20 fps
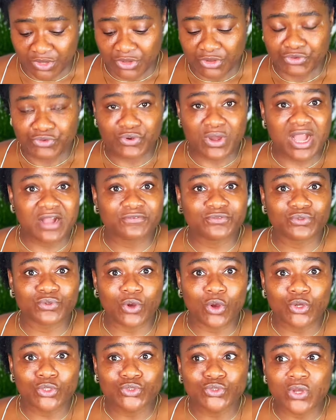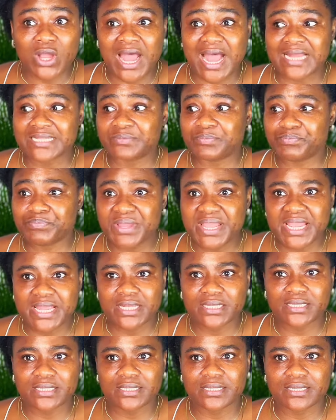You have to also have
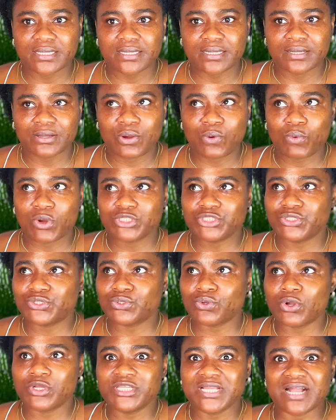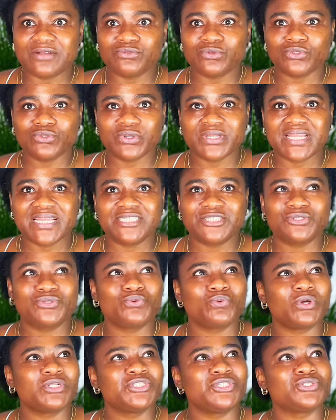paid what is called, you have to also get
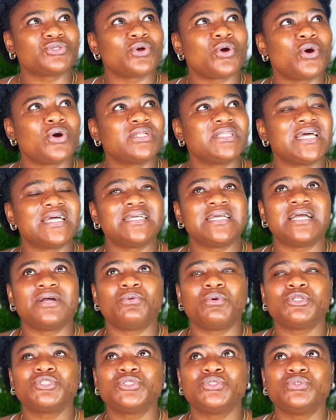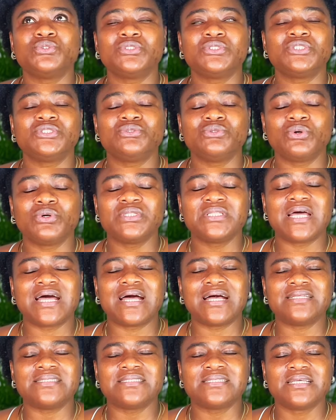what is called, what is known
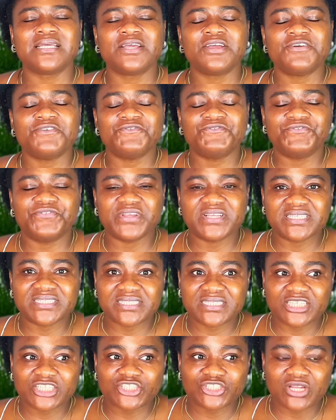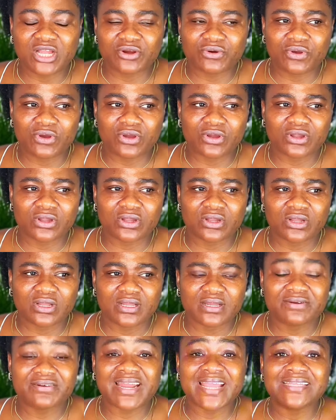as Versicherung,
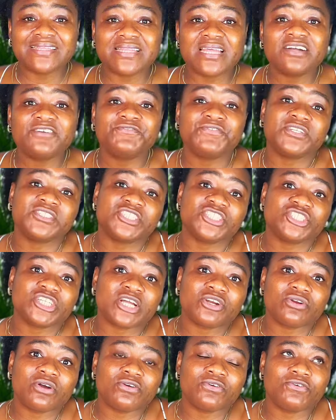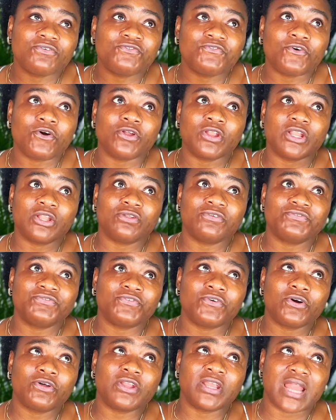Rental Versicherung for
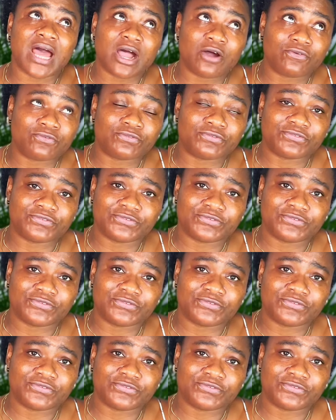Love.